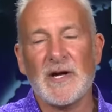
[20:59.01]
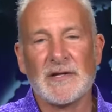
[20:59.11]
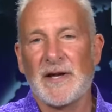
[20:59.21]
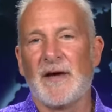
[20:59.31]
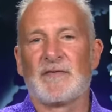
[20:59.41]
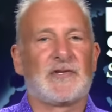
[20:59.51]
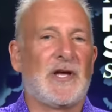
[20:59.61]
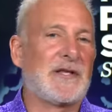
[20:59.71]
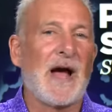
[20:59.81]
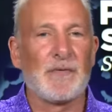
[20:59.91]
they never
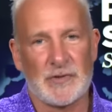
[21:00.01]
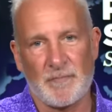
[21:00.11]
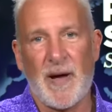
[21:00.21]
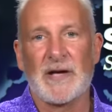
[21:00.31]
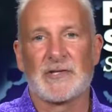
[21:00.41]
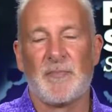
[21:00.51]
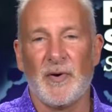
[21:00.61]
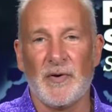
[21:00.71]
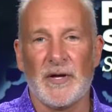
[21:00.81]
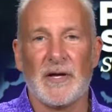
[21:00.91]
said that was a
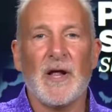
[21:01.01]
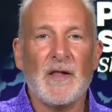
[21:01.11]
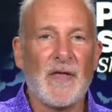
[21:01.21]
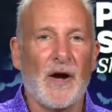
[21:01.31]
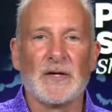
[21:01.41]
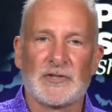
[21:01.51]
possibility. They all